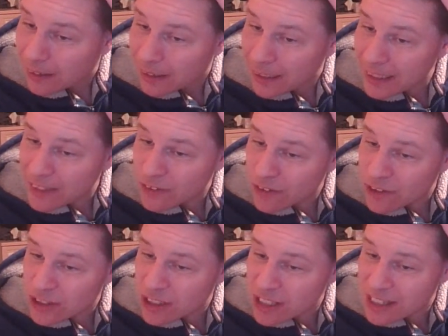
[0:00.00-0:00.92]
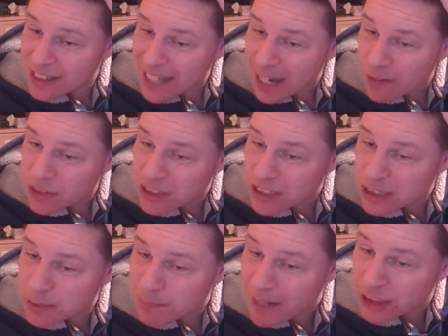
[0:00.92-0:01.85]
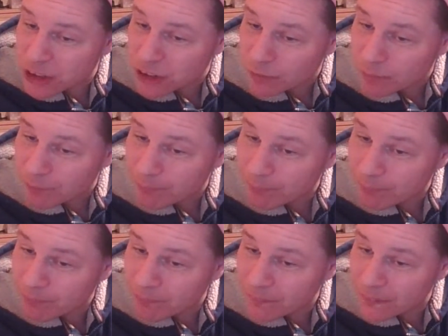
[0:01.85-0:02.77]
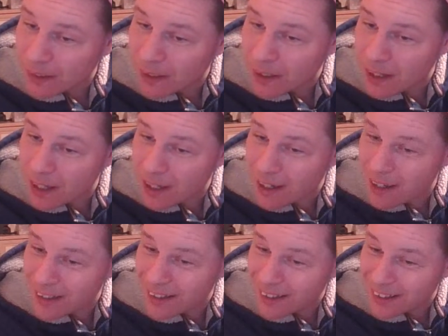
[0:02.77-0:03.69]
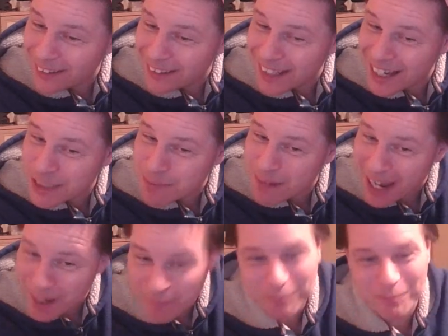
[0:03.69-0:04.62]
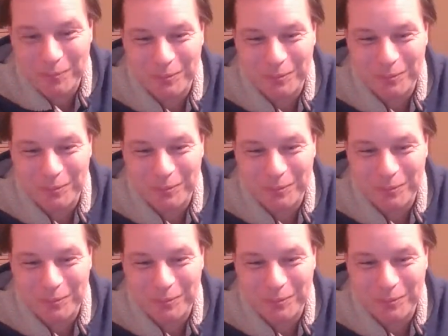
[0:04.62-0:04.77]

Any thoughts on a special? Yes, Matt.